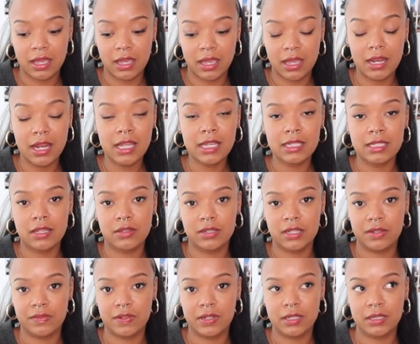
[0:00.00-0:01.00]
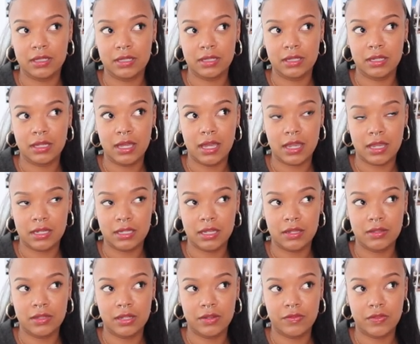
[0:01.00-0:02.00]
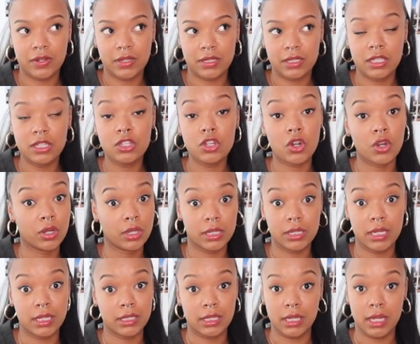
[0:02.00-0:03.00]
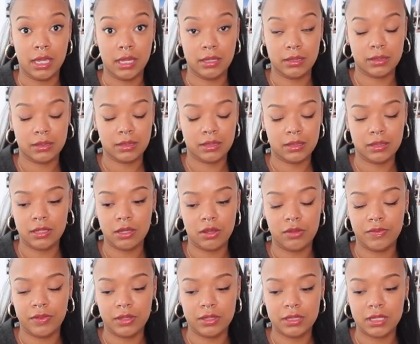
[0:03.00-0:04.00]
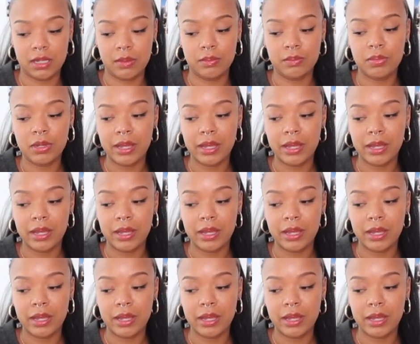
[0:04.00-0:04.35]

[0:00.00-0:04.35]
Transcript: And I can tell the difference. I can tell the difference. In the early days, I can't they all feel the same.